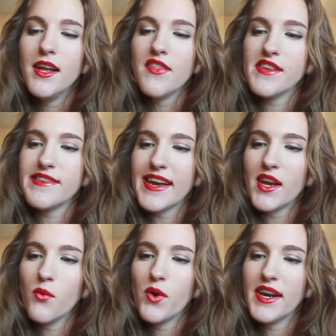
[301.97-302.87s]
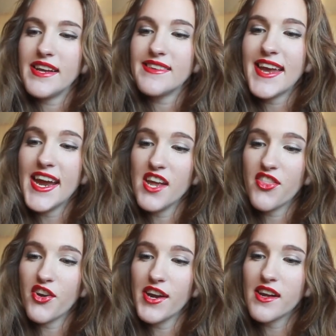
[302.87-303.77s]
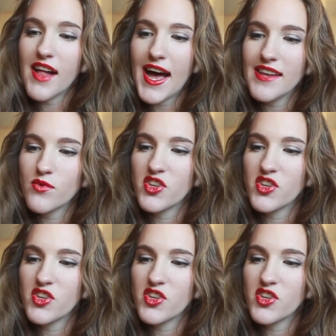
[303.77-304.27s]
The second one is HIIT 30 class,